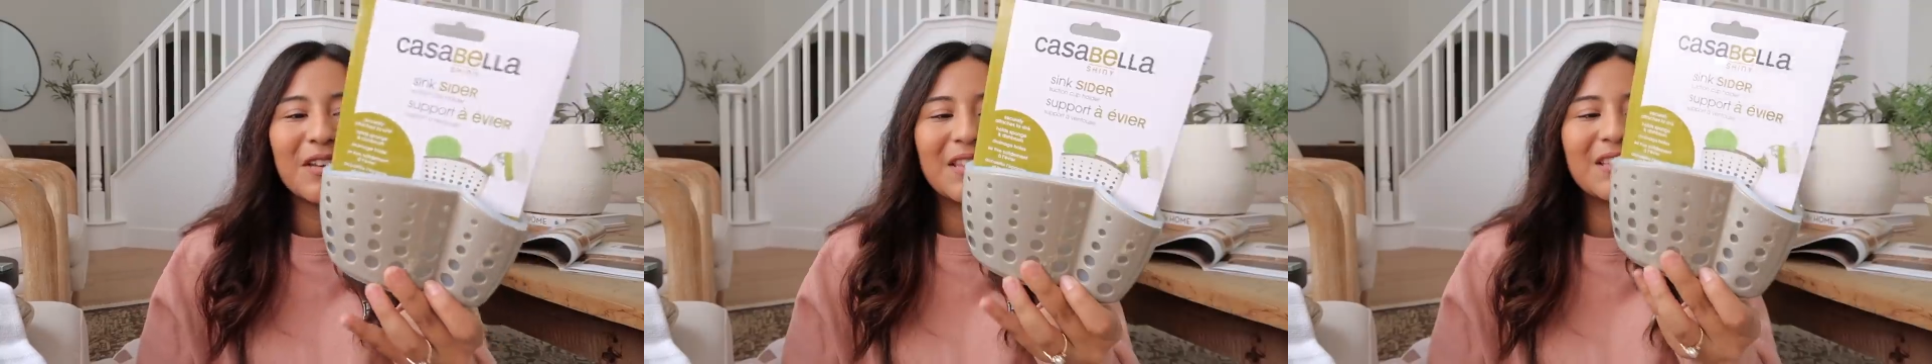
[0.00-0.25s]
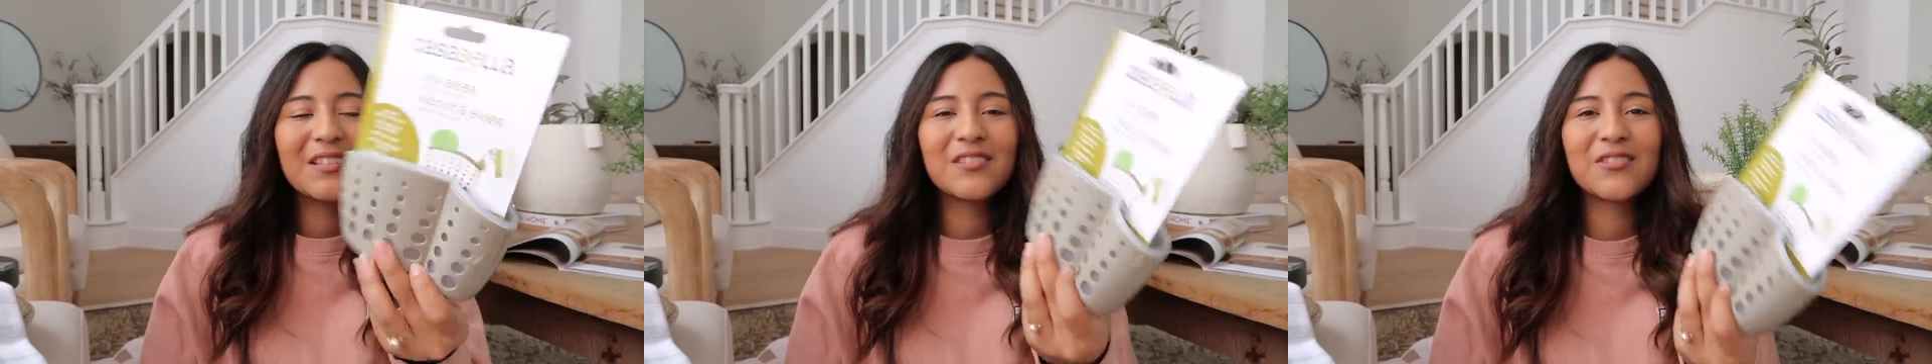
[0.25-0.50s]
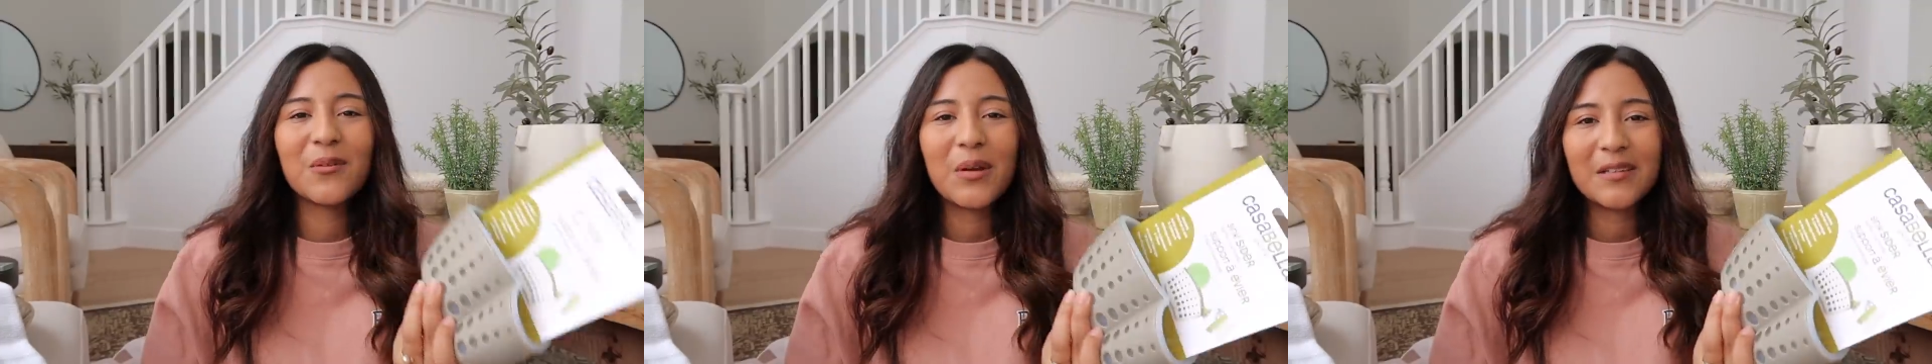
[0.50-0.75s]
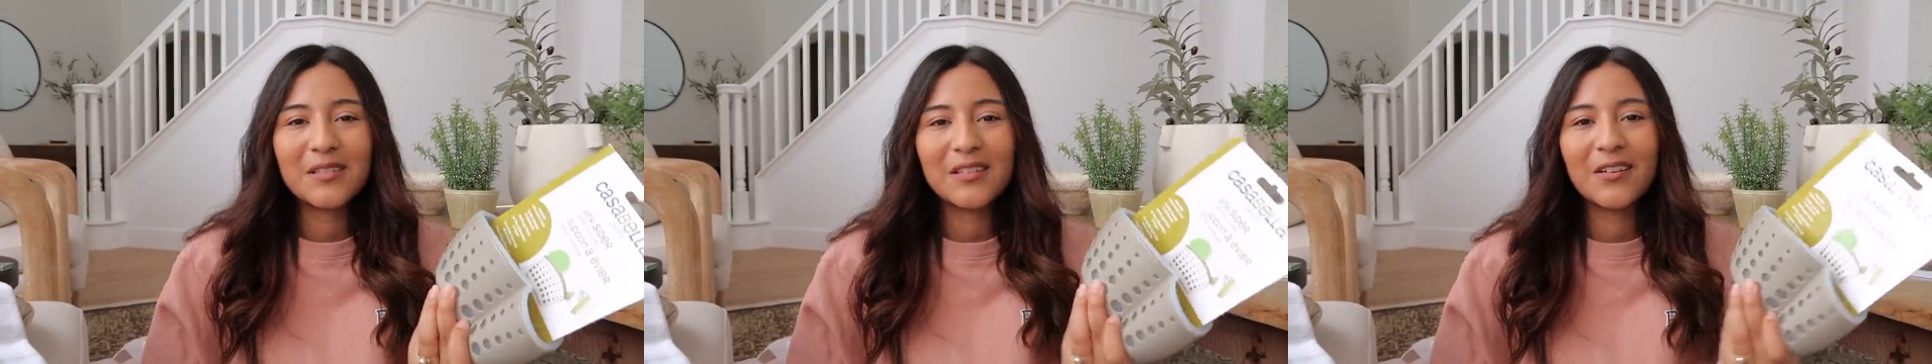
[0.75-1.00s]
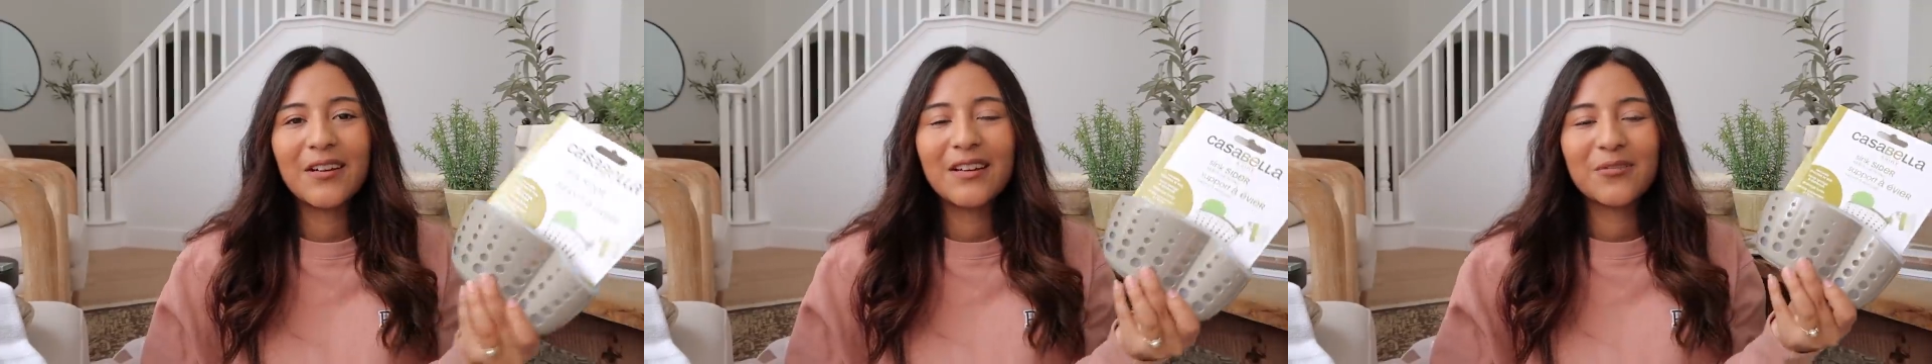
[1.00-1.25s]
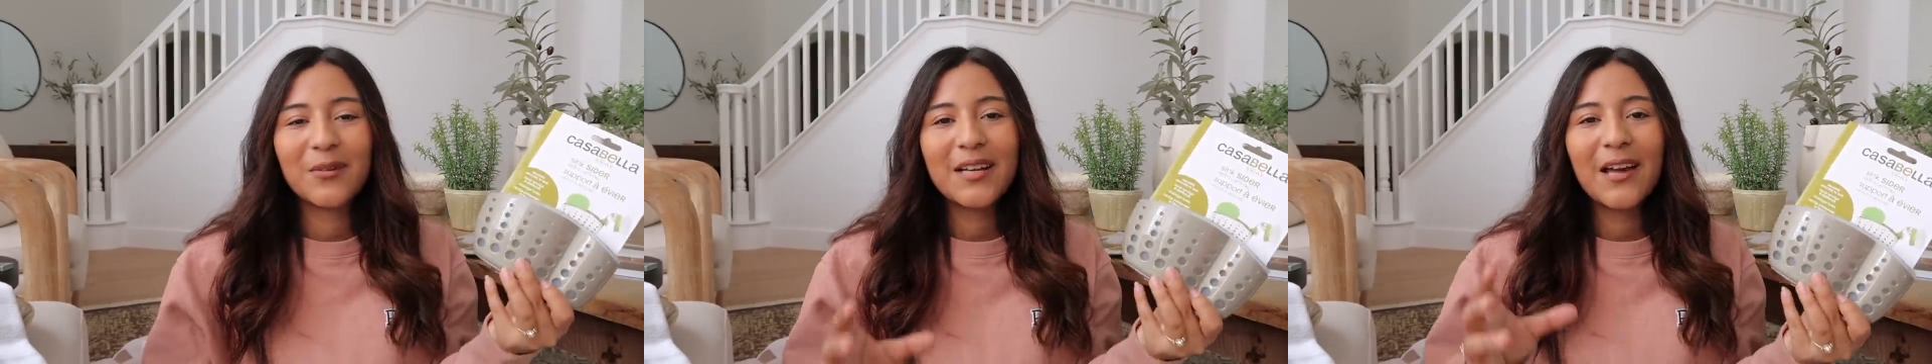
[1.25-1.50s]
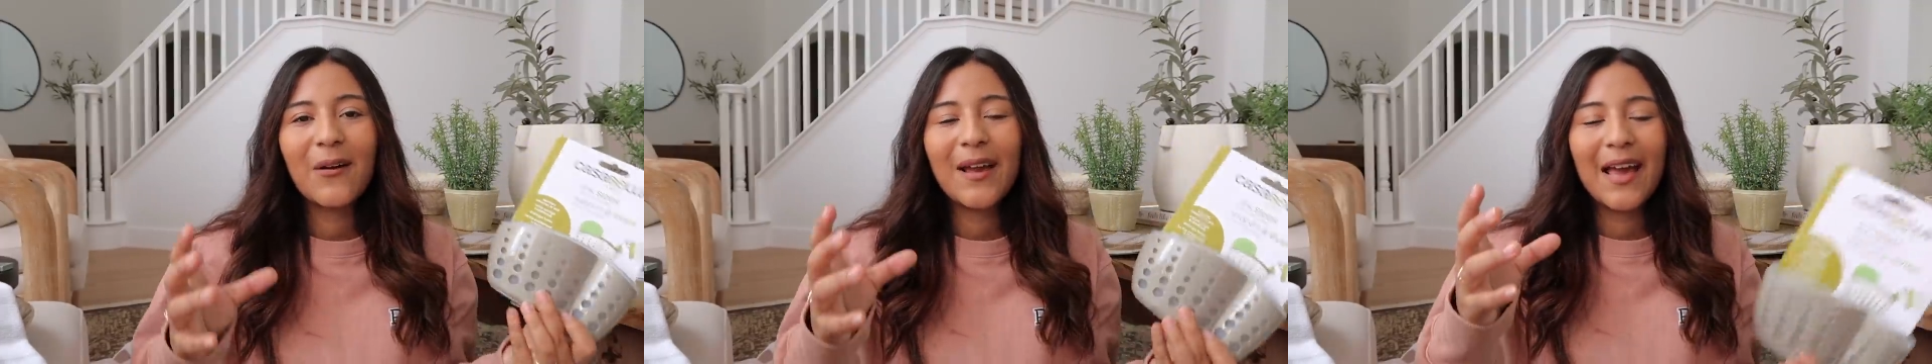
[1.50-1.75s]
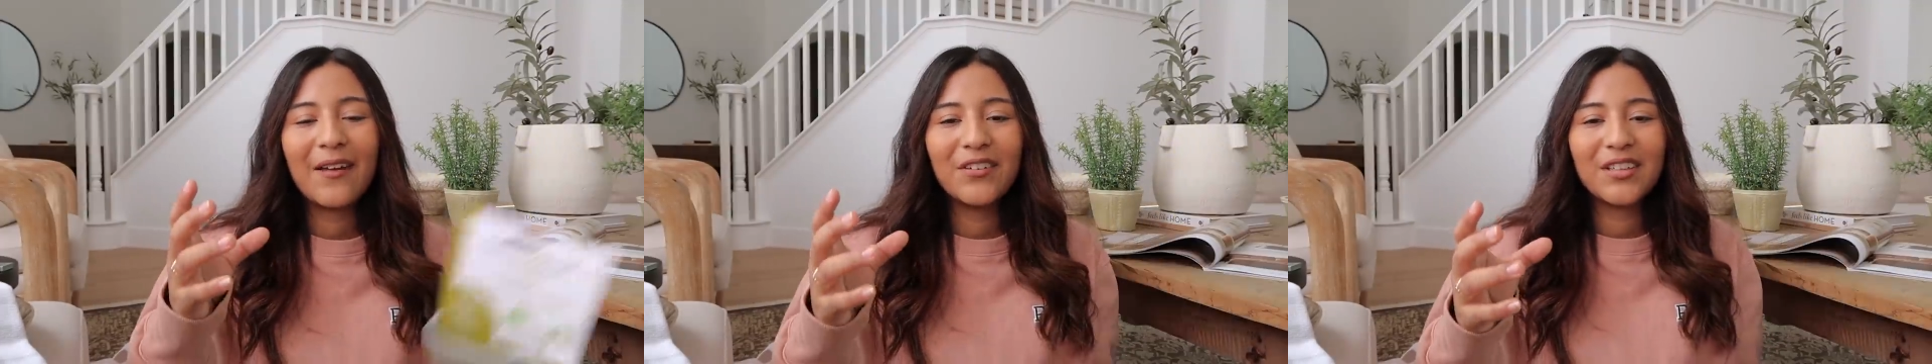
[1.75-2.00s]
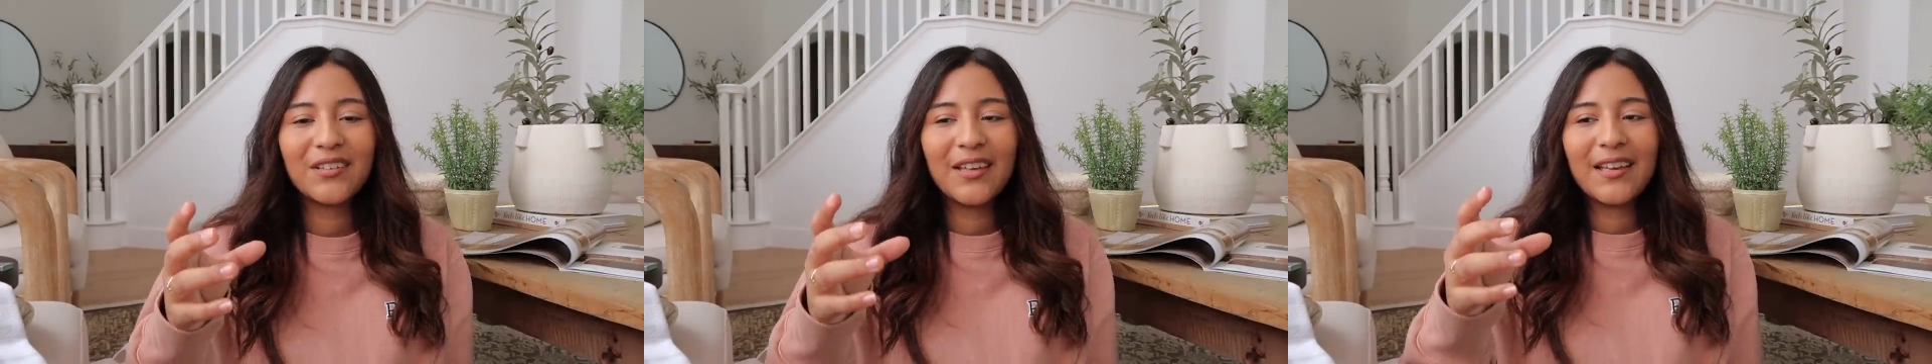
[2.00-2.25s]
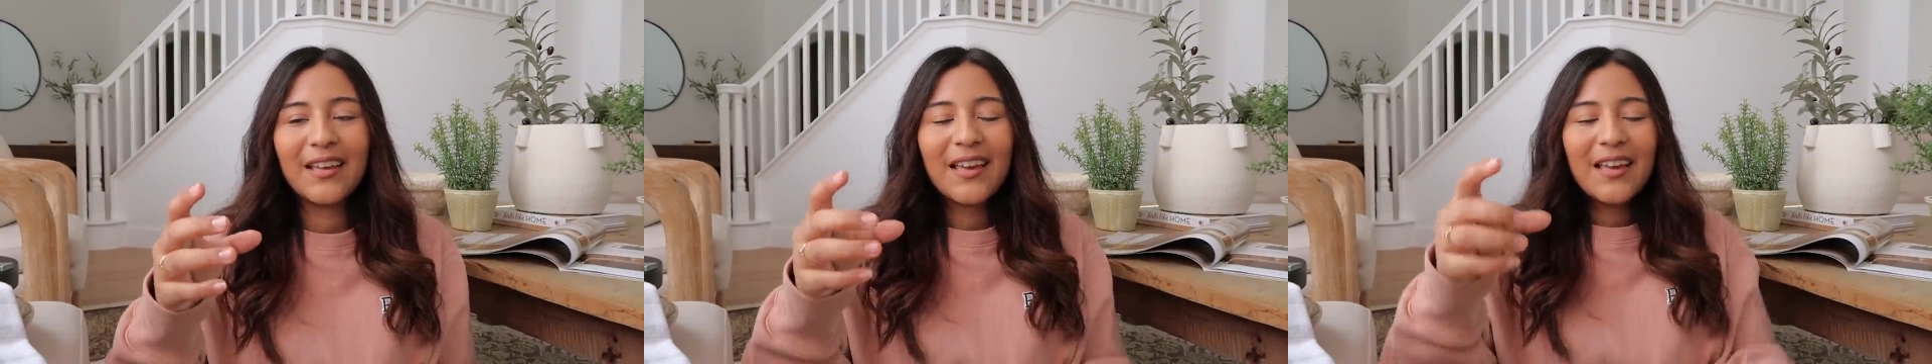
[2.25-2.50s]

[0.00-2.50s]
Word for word: I think this is so necessary, because right now I have it like